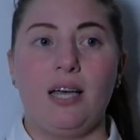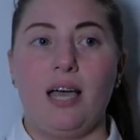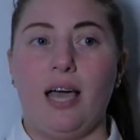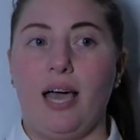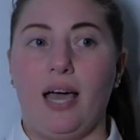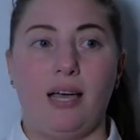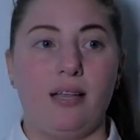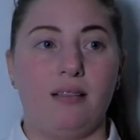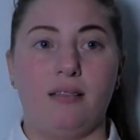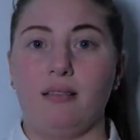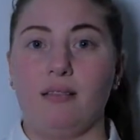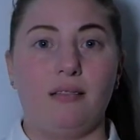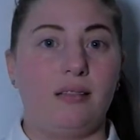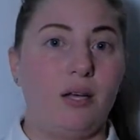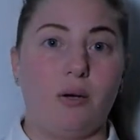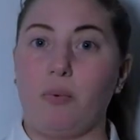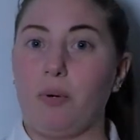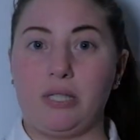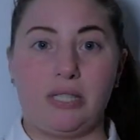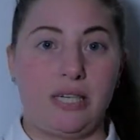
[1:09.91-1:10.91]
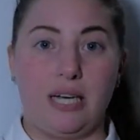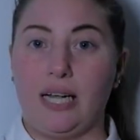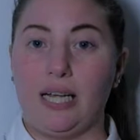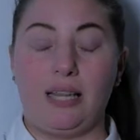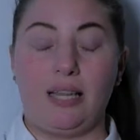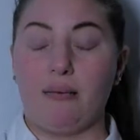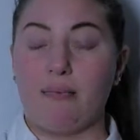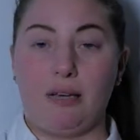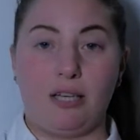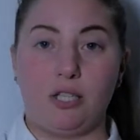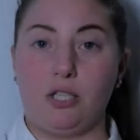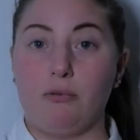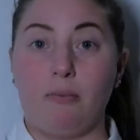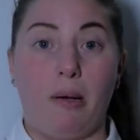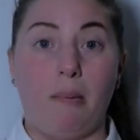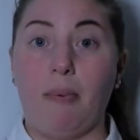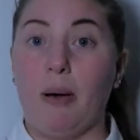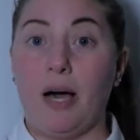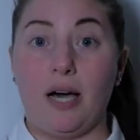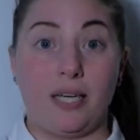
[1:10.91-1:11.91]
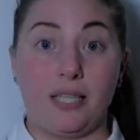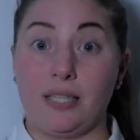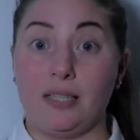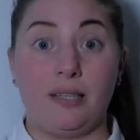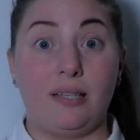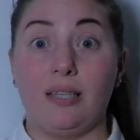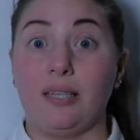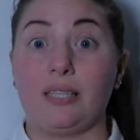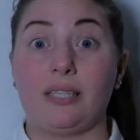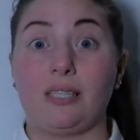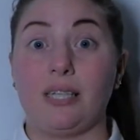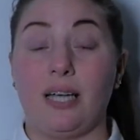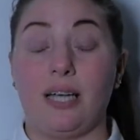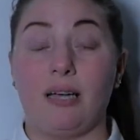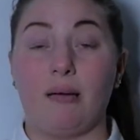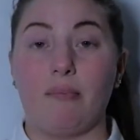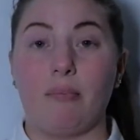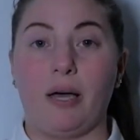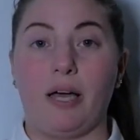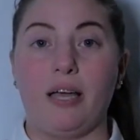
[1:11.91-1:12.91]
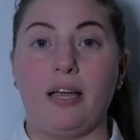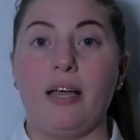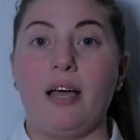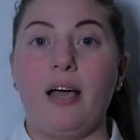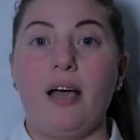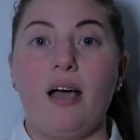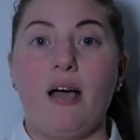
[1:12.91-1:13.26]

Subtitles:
and there wasn't anything mentioned about pockets in the listing, but